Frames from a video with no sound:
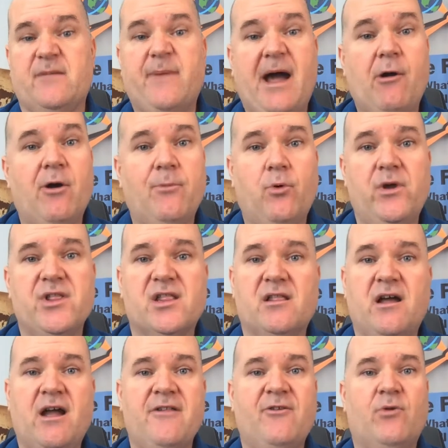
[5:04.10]
the PowerPoint
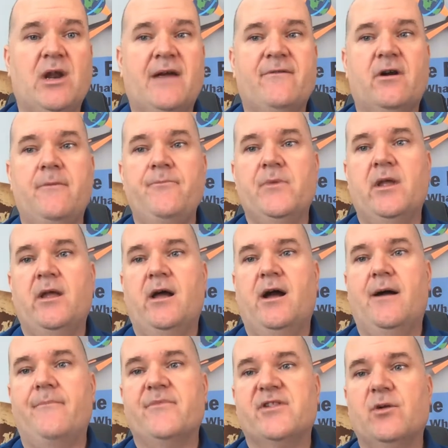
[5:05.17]
slides or whatever.
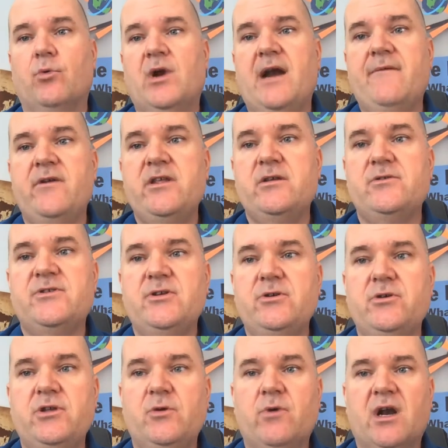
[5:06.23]
So whatever you
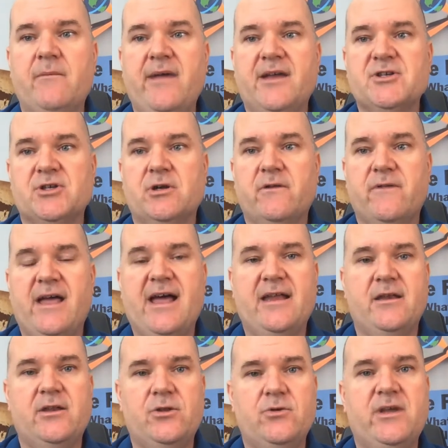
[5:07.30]
do, you want to make sure
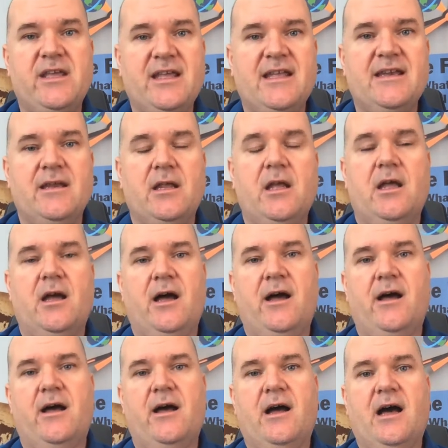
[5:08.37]
that you get
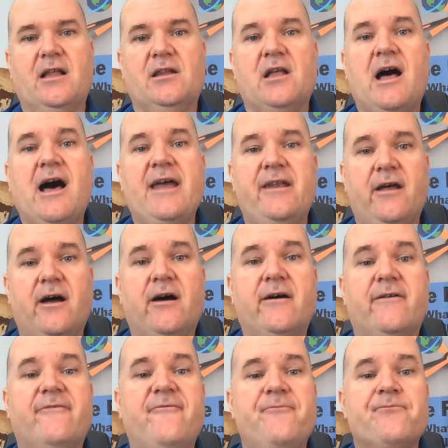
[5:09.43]
a lot
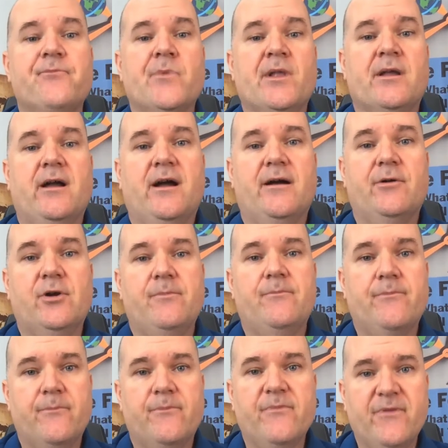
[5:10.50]
of
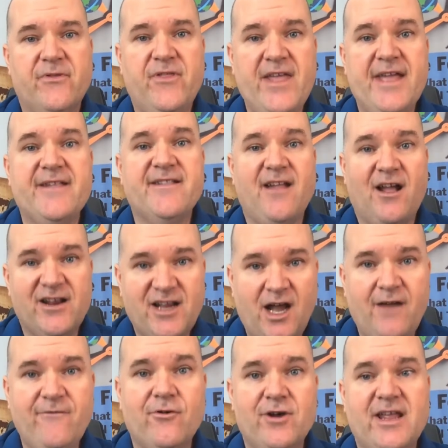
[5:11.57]
things
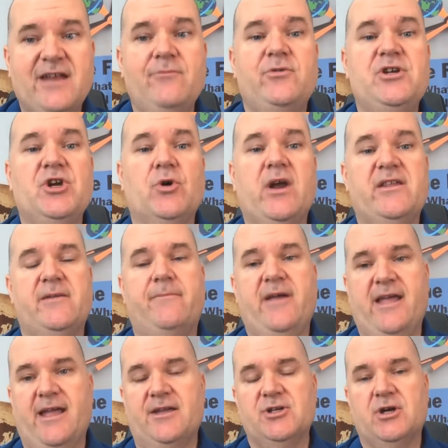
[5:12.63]
covered in when you create the
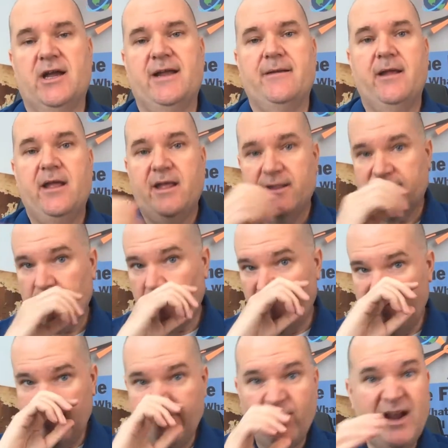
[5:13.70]
page, right? So
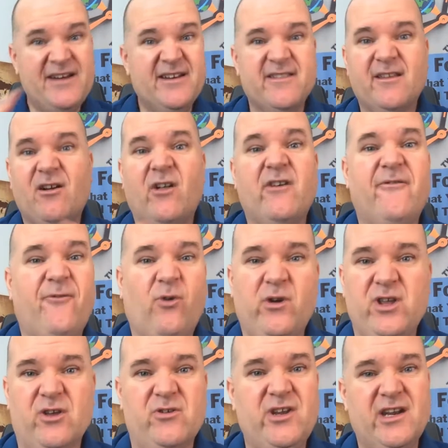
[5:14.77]
Eventbrite does it all up for
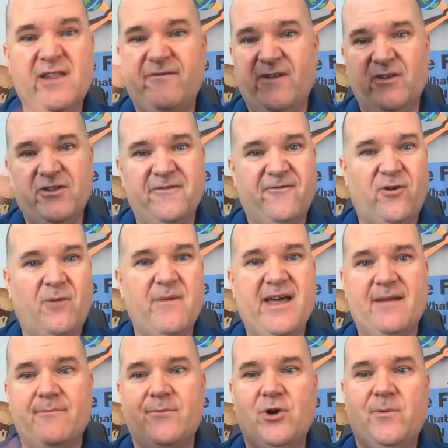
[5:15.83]
you. You can just fill out the
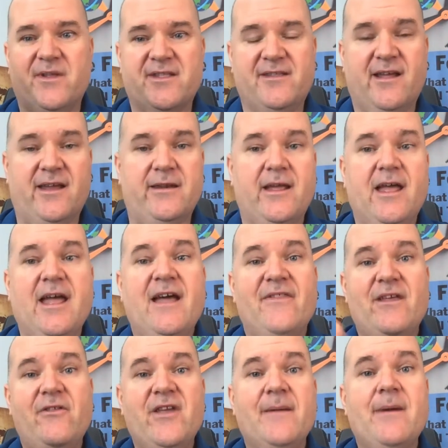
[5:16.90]
format and boom, it's done.
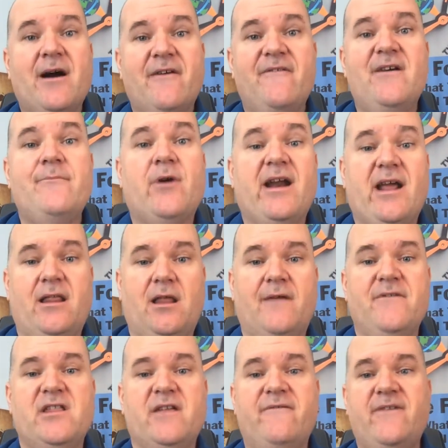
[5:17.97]
The other thing about Eventbrite I
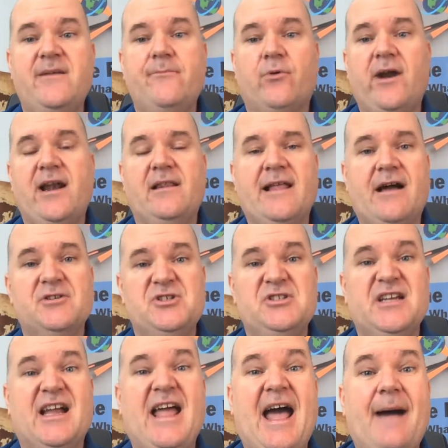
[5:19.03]
love is Eventbrite allows you
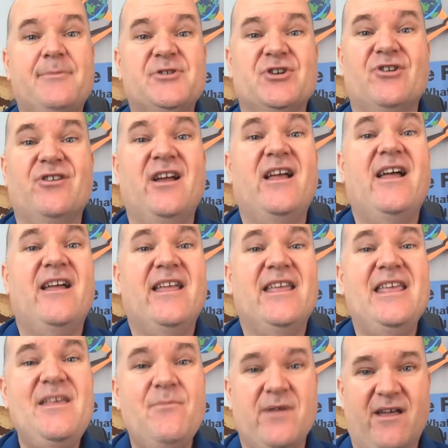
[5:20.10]
to capture
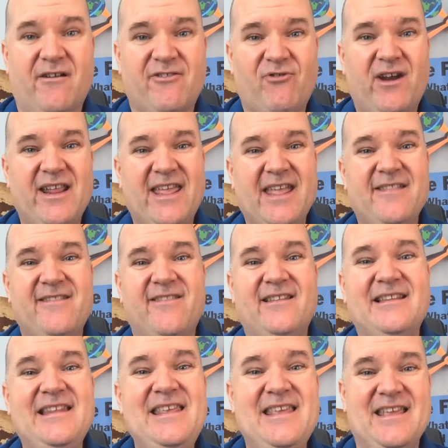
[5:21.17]
emails, right? It gets the
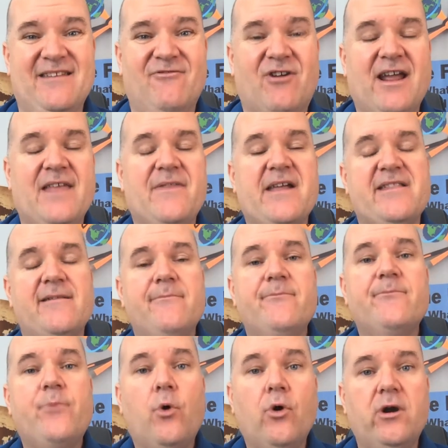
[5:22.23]
lead, right? That's
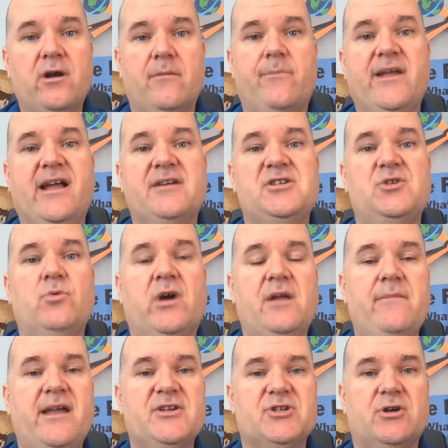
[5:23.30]
important because you want to
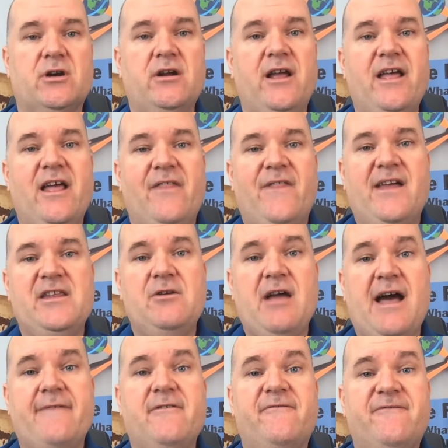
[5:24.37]
make sure that you
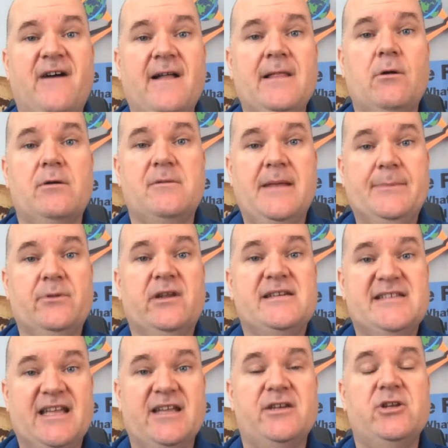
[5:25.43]
have a follow-up to people that
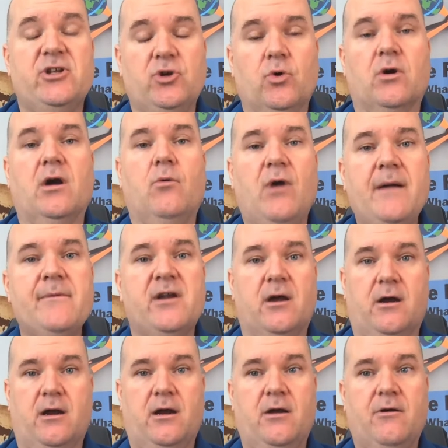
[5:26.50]
attend your
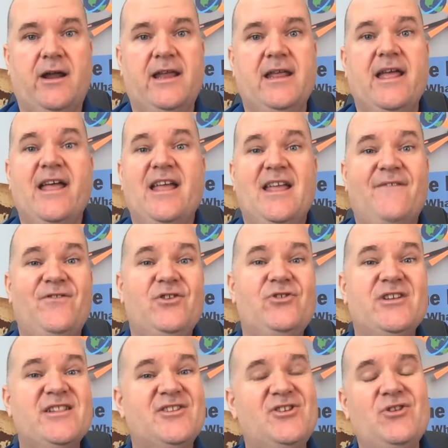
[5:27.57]
webinar, right? If you
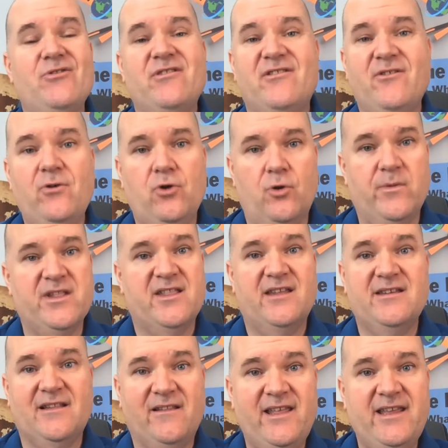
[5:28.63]
just use Zoom and
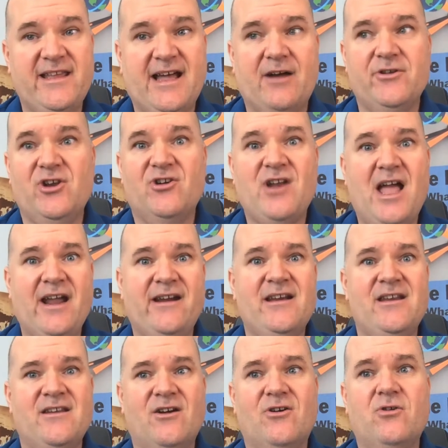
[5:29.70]
send a link out, you're not going
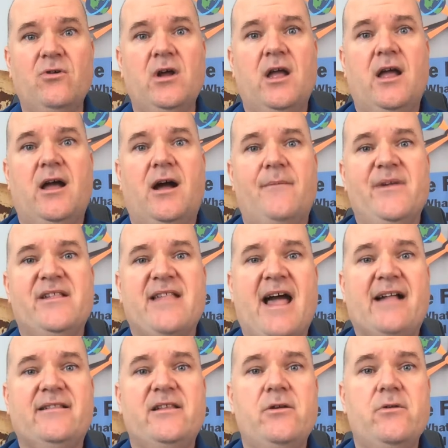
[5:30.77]
to know
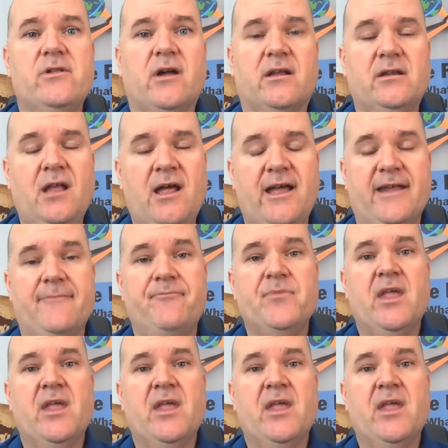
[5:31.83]
exactly who's online.